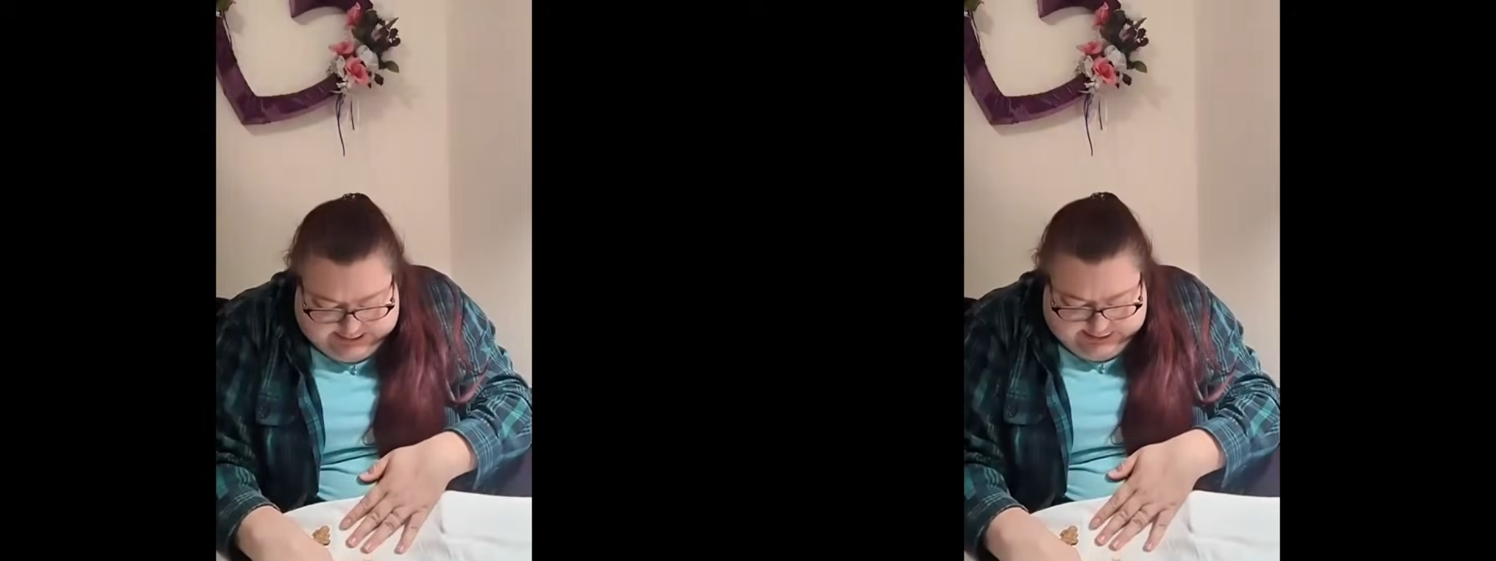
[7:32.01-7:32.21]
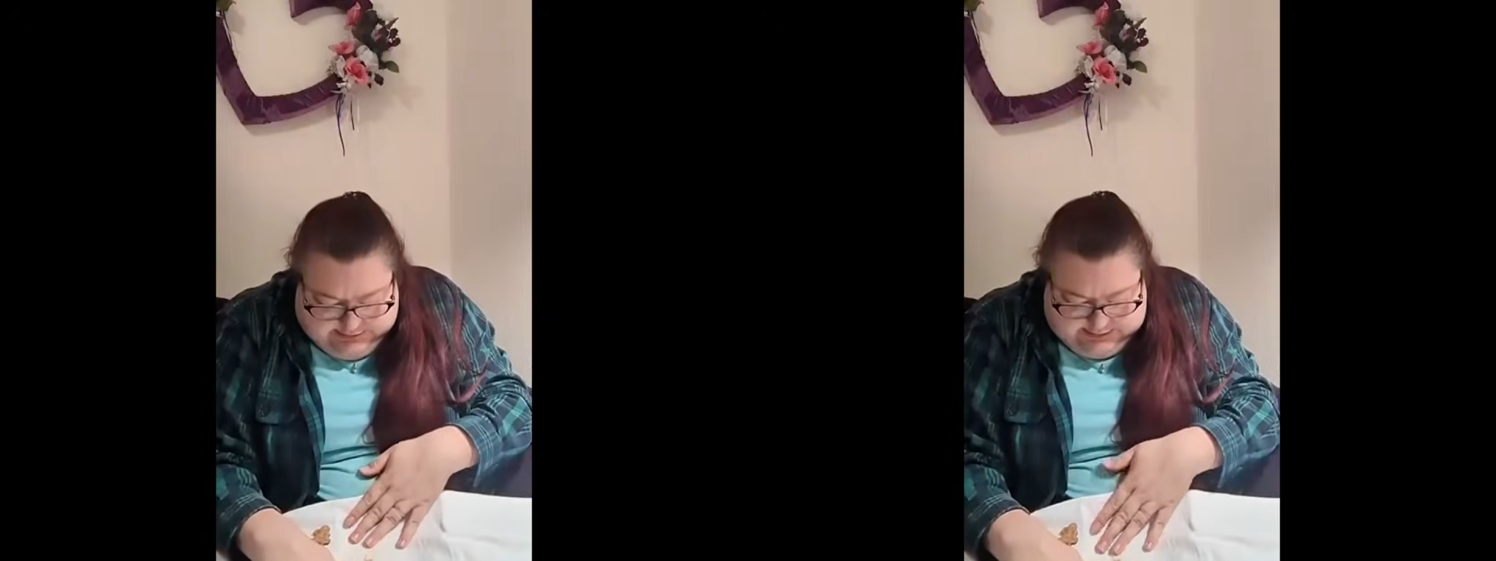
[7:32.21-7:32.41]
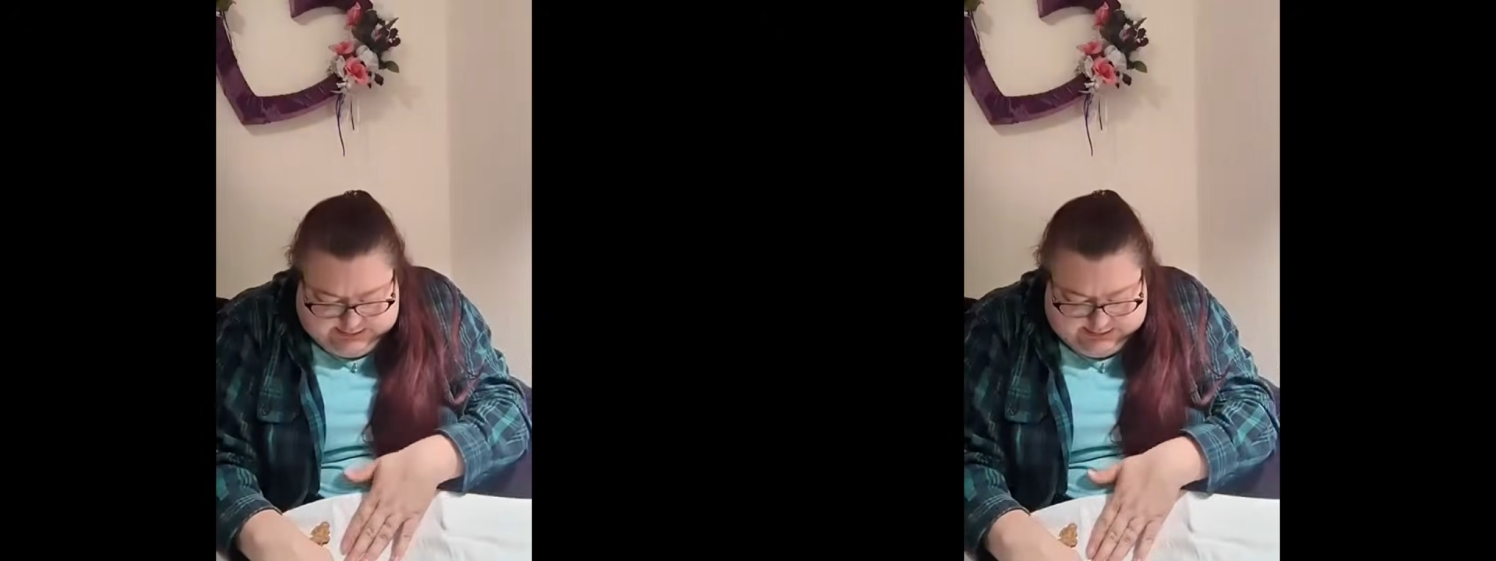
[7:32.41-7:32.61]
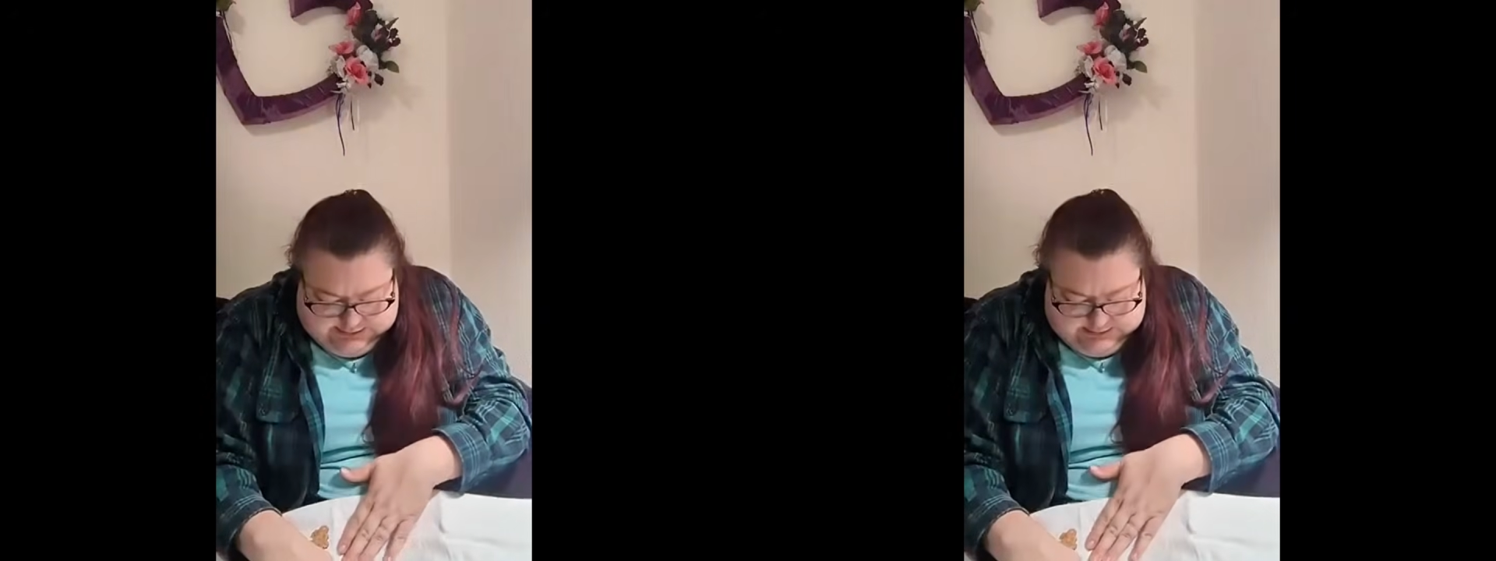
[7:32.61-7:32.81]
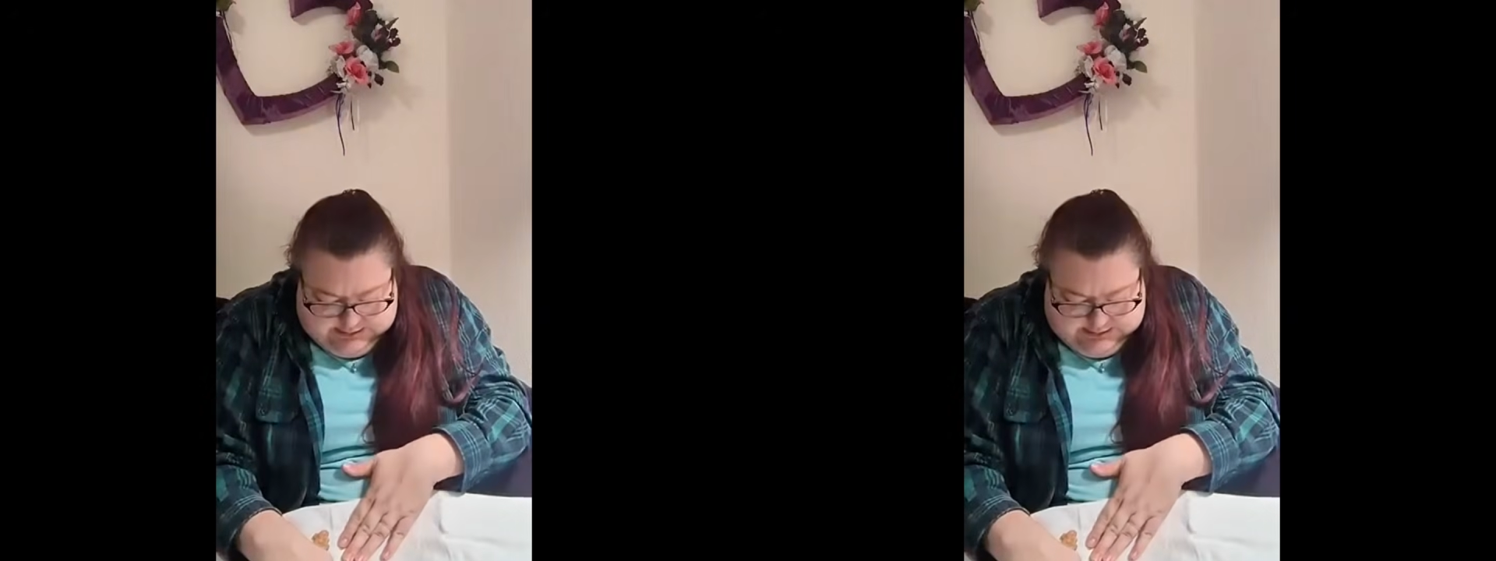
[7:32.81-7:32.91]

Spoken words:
there was